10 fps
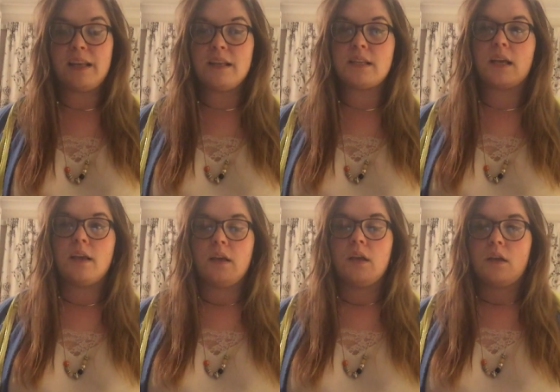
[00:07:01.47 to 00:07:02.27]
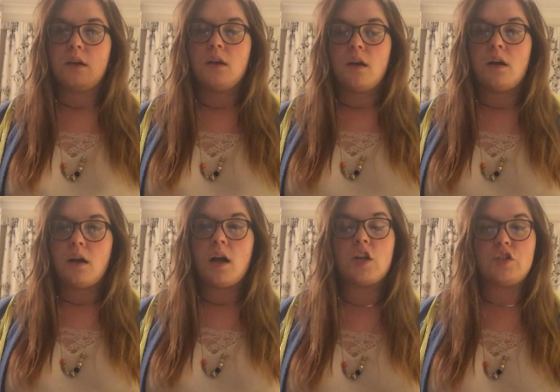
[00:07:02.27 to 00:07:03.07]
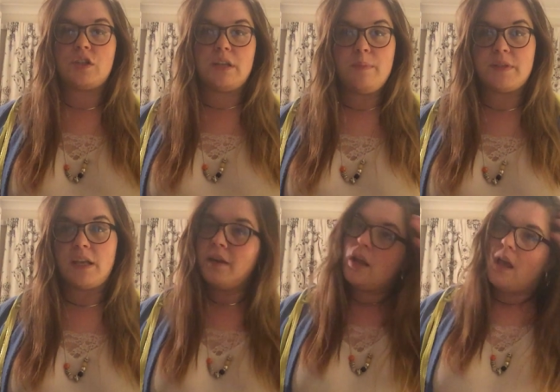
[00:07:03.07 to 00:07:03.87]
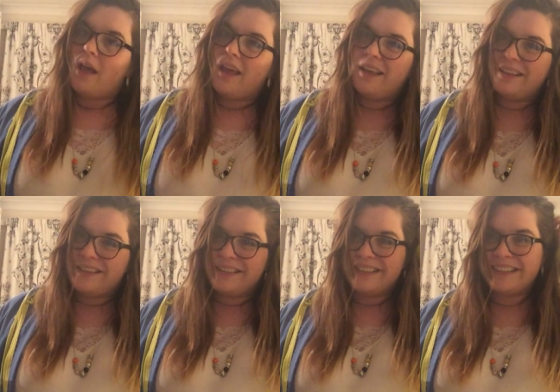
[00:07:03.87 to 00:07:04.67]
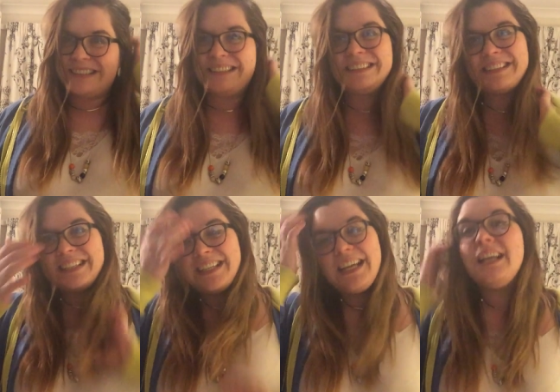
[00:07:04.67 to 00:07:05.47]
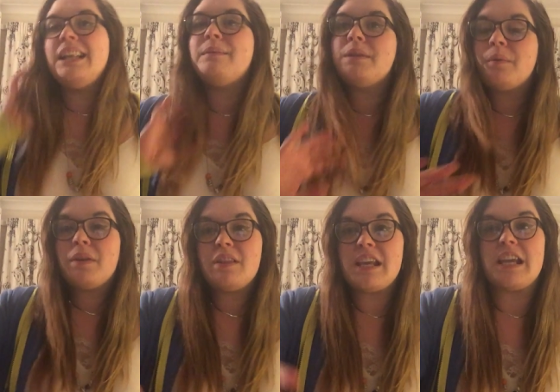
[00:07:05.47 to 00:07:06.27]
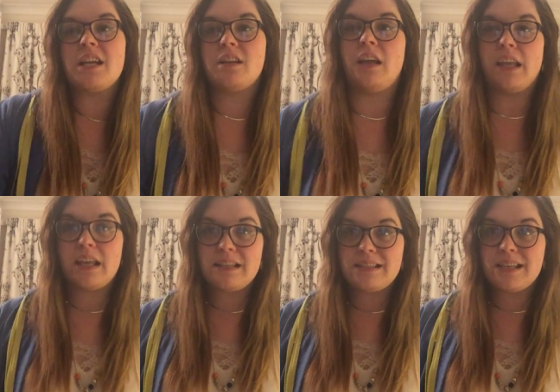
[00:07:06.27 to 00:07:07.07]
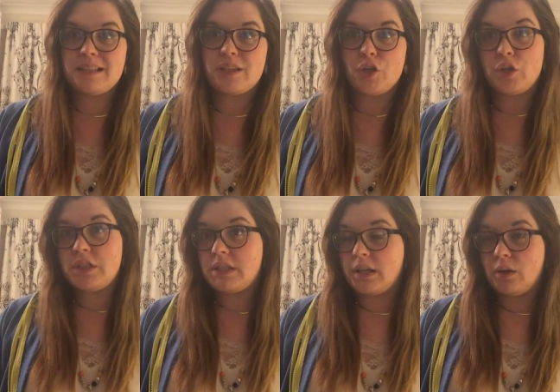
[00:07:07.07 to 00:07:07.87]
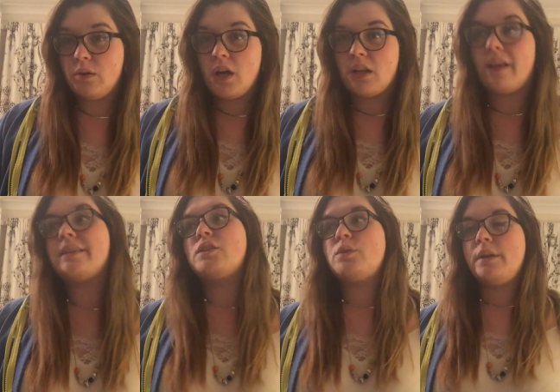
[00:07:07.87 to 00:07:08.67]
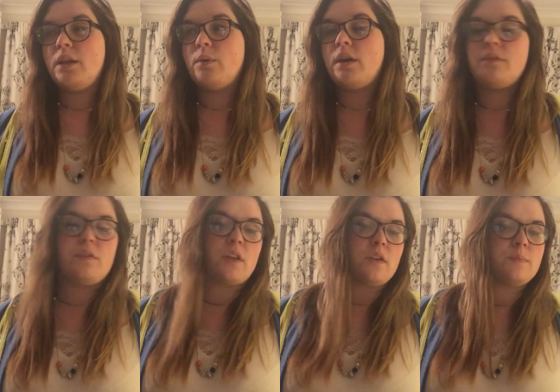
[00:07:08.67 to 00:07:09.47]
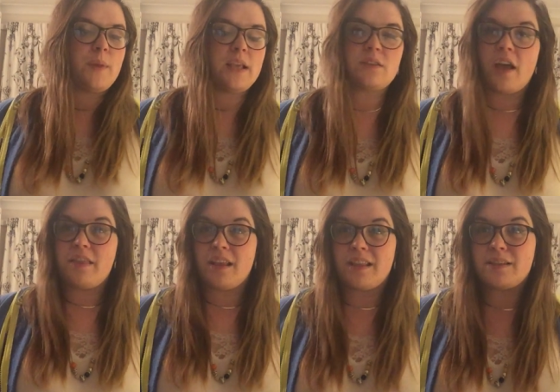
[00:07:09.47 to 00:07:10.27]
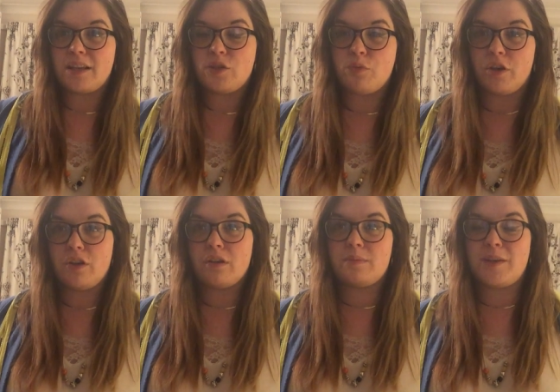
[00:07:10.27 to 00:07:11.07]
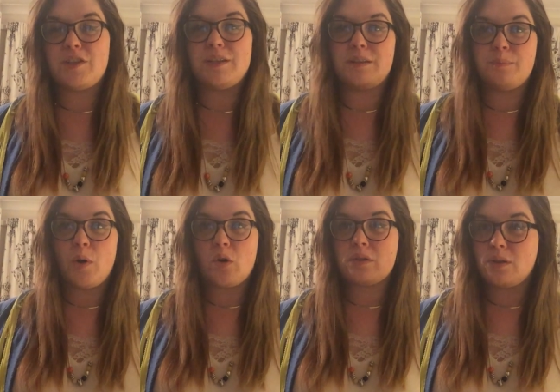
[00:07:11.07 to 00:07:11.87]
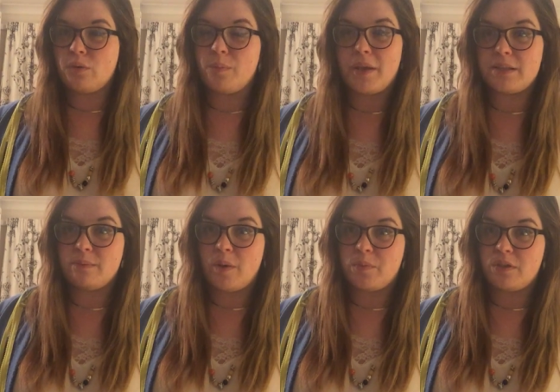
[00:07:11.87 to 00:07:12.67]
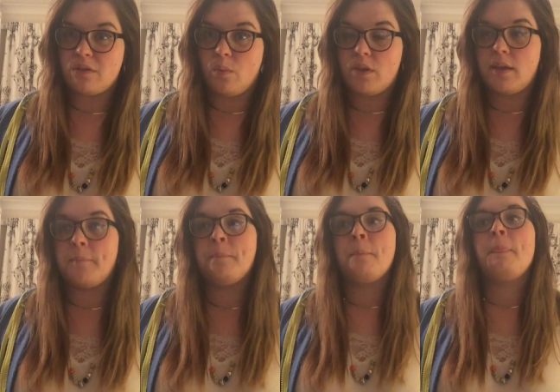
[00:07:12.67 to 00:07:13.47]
cleaned it 110%. So let me know what you think. Like, is this a good deal? Like I said, 20 quid for those bits. I think that's actually pretty good, especially as it's boxed and all the bits and bobs it's got with it,